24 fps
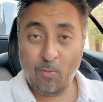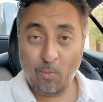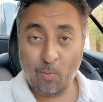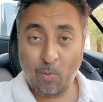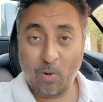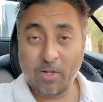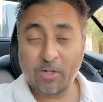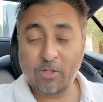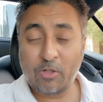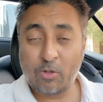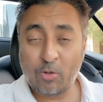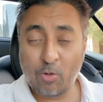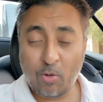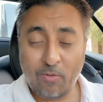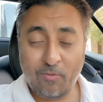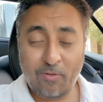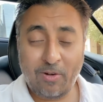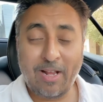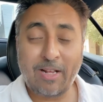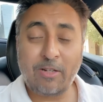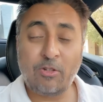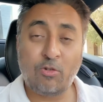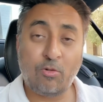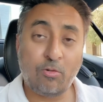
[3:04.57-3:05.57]
what sort of
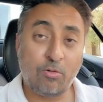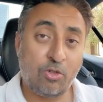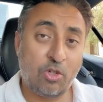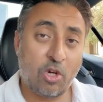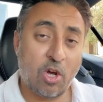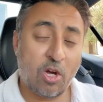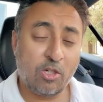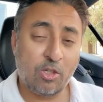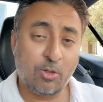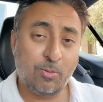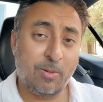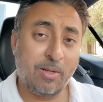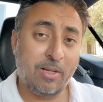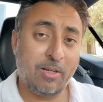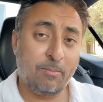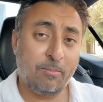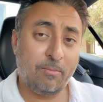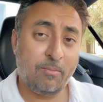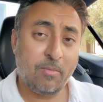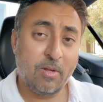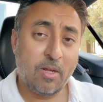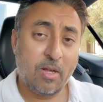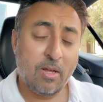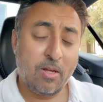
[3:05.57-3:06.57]
electrical charge is
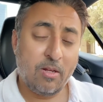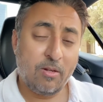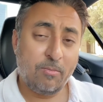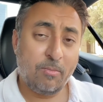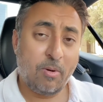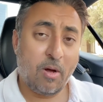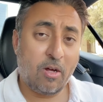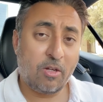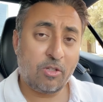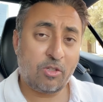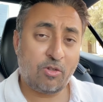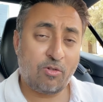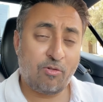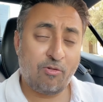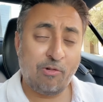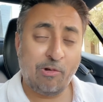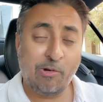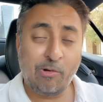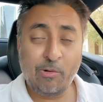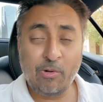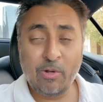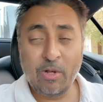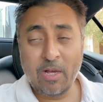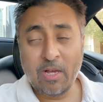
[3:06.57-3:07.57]
being passed
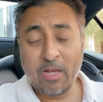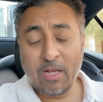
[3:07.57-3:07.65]
through.